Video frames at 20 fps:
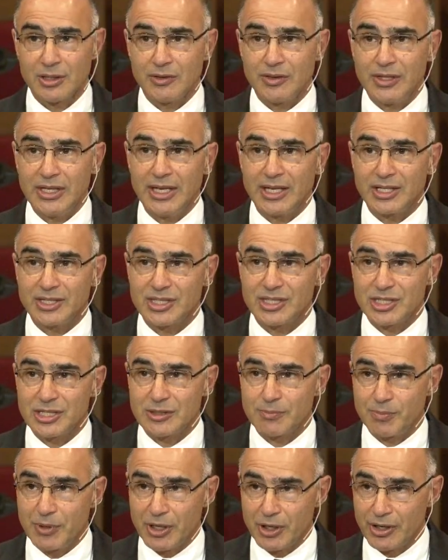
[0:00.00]
the
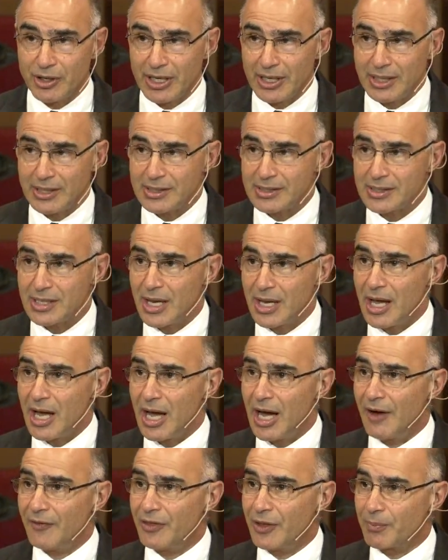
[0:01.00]
experience
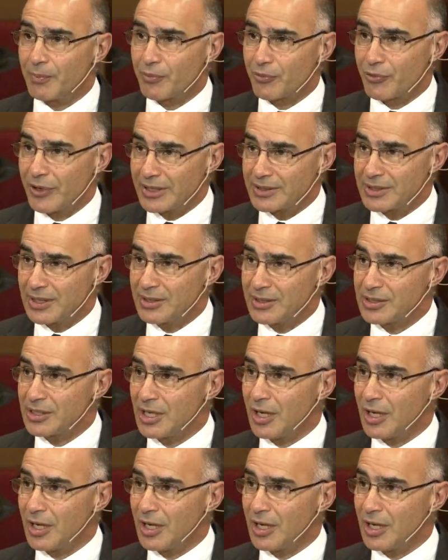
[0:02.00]
of the presence